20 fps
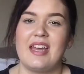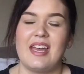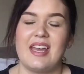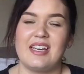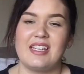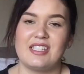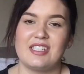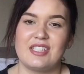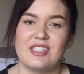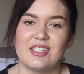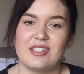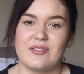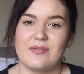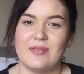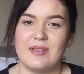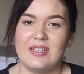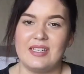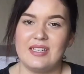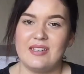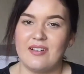and it's just
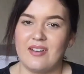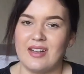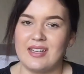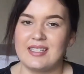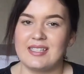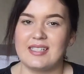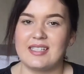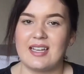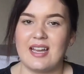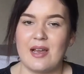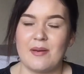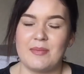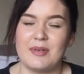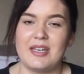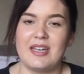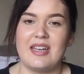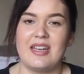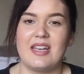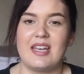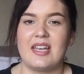really nice to come in
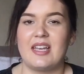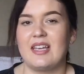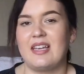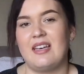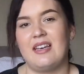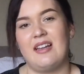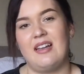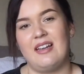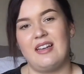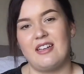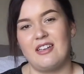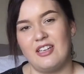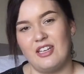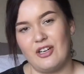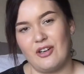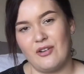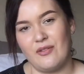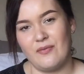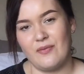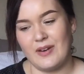here and like, you
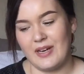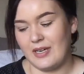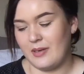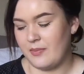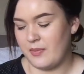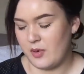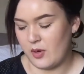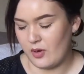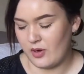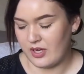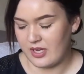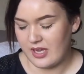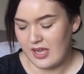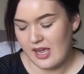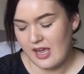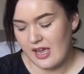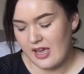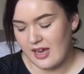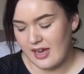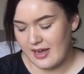know, read a book,
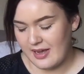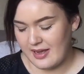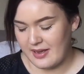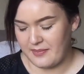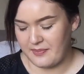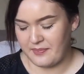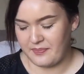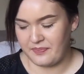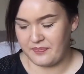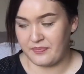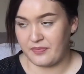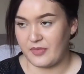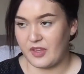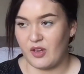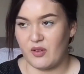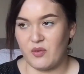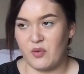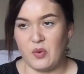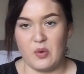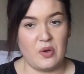
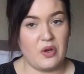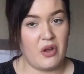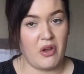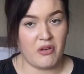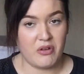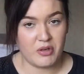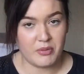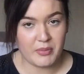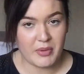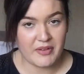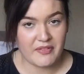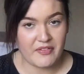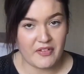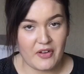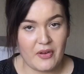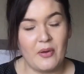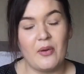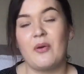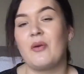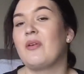or go on my
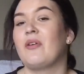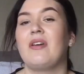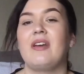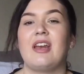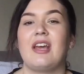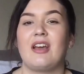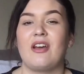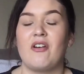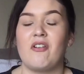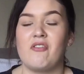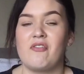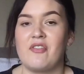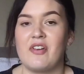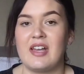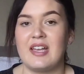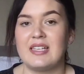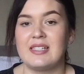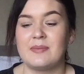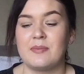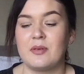phone and go on
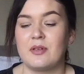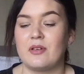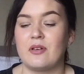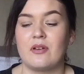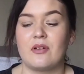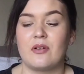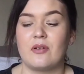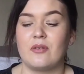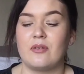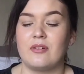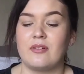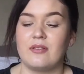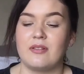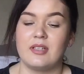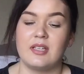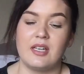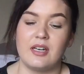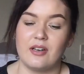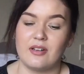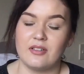Facebook, or,
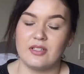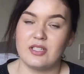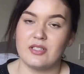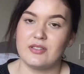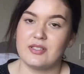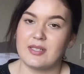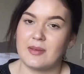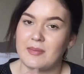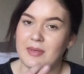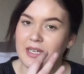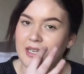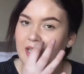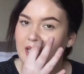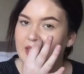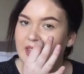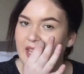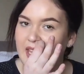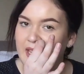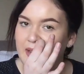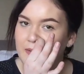you know, do something like
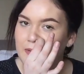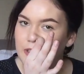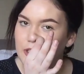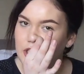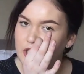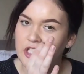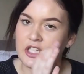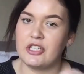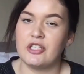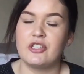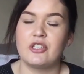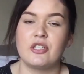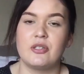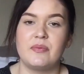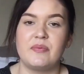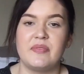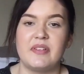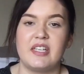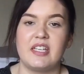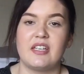that, watch a
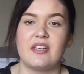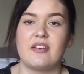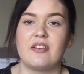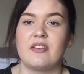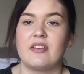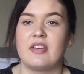YouTube video.